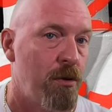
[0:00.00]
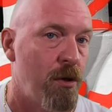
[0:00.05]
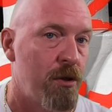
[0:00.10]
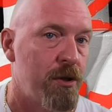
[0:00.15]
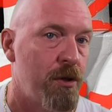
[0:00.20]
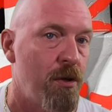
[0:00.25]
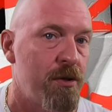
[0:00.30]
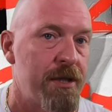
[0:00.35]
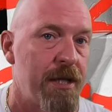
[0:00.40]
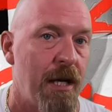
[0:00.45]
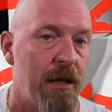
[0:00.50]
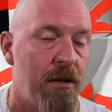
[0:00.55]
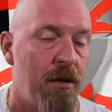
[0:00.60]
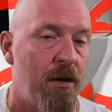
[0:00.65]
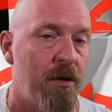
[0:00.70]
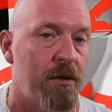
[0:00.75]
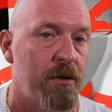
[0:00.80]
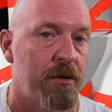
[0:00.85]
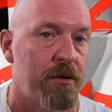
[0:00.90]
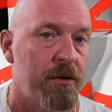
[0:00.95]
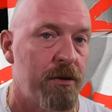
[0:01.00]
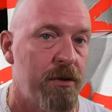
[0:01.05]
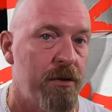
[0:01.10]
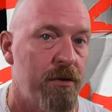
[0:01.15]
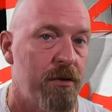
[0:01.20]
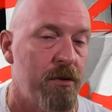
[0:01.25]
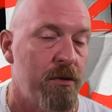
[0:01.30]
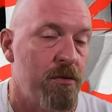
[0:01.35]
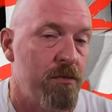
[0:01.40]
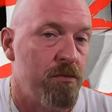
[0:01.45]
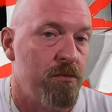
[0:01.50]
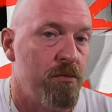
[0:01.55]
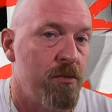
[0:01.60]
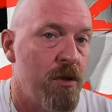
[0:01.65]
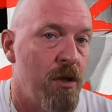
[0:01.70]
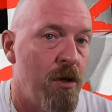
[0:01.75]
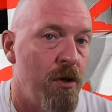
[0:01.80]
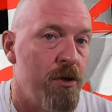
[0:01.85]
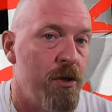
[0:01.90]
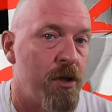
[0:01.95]
Lord knows how long
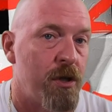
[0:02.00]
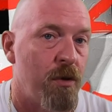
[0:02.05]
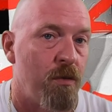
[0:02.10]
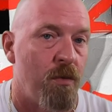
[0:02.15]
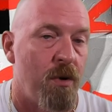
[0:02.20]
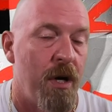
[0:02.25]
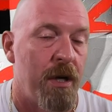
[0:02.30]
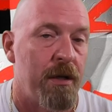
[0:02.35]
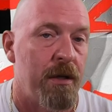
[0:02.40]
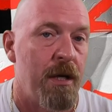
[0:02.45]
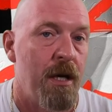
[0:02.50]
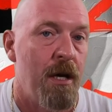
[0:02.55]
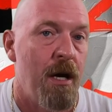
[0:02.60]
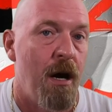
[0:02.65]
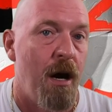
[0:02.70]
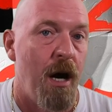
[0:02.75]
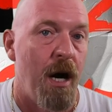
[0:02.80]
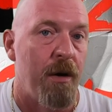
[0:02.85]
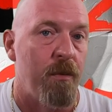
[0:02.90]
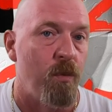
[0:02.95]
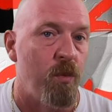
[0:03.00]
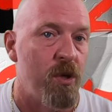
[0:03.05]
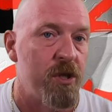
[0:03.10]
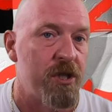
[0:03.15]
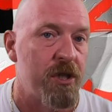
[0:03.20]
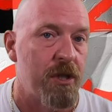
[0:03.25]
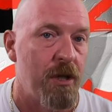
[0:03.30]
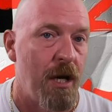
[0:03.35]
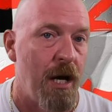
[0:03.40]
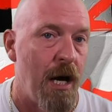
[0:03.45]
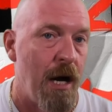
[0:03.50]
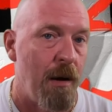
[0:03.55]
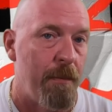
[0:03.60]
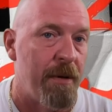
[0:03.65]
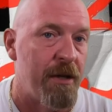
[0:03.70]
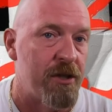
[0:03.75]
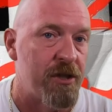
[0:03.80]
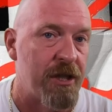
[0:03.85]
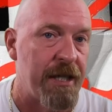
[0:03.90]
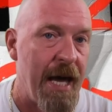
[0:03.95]
you know you can run on which how
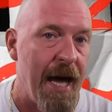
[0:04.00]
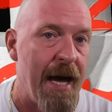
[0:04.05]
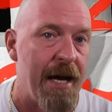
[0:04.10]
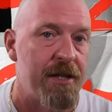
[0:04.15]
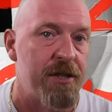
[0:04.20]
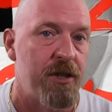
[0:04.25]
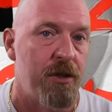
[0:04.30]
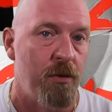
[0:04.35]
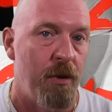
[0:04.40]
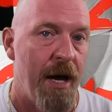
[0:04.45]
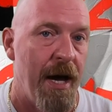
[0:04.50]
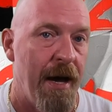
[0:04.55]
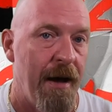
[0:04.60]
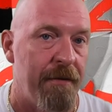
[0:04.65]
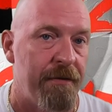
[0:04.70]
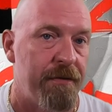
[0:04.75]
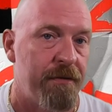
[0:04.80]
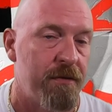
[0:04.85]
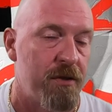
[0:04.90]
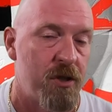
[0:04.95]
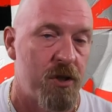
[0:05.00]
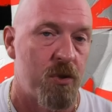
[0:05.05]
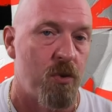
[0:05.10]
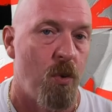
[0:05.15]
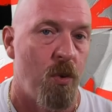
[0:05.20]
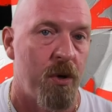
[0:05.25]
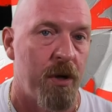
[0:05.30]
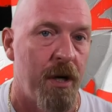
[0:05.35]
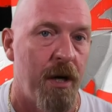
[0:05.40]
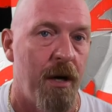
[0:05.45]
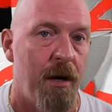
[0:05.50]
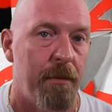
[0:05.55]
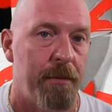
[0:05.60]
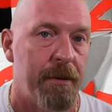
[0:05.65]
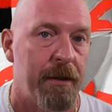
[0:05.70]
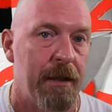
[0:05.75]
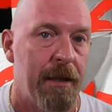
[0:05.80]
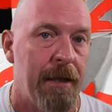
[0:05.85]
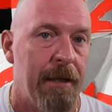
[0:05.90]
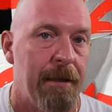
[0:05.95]
much gas you have stored up.
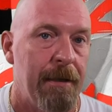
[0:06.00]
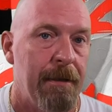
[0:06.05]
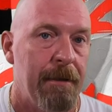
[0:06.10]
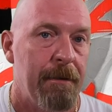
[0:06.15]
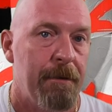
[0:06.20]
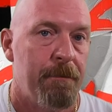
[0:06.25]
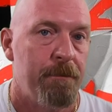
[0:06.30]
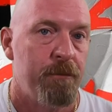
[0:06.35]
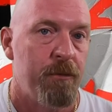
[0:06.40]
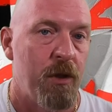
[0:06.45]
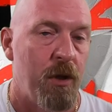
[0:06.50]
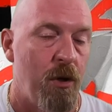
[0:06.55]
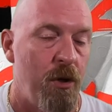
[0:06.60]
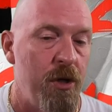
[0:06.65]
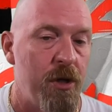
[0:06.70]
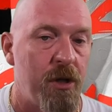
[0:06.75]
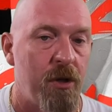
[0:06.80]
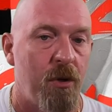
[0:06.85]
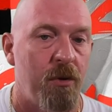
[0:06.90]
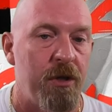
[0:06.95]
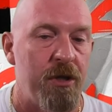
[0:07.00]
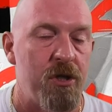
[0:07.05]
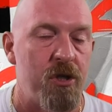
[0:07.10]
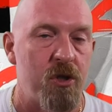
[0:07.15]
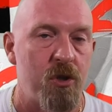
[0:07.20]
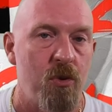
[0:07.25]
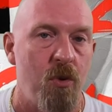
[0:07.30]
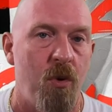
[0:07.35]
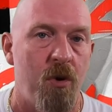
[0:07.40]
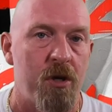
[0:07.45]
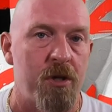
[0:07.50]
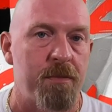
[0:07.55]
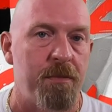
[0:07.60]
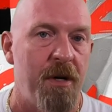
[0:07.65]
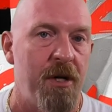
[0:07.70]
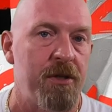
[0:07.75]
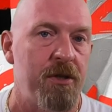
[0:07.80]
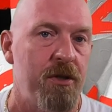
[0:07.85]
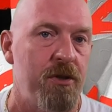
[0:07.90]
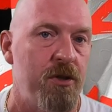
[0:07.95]
You know, you can only store as
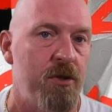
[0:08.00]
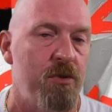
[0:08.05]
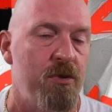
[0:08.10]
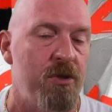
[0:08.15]
much as